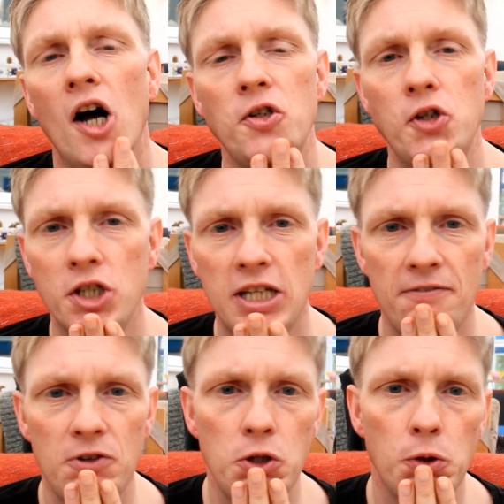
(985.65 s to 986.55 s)
and just
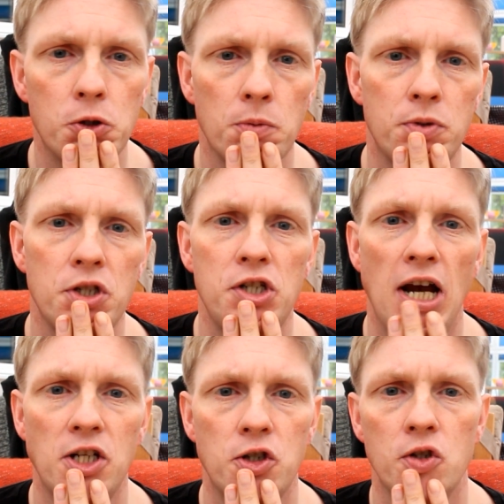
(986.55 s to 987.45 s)
giving you some
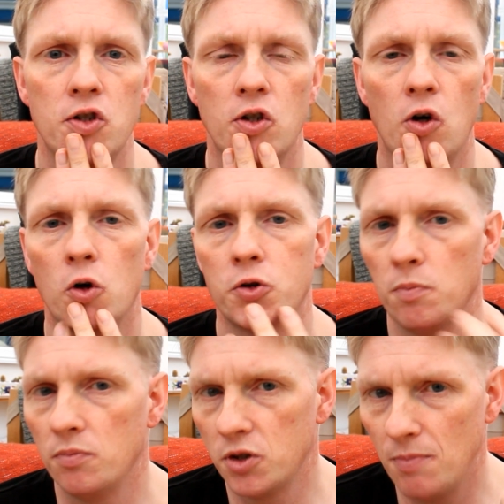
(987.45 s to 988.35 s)
suggestions or
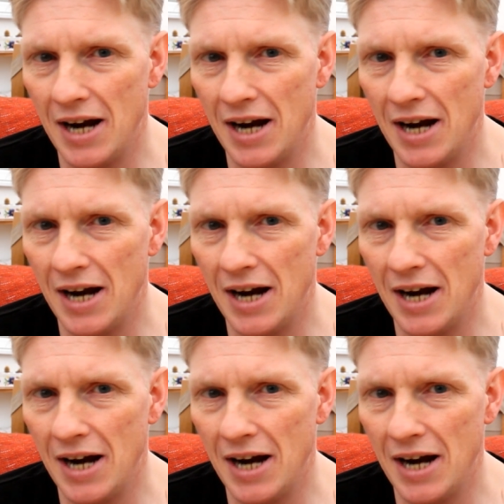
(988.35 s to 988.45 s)
some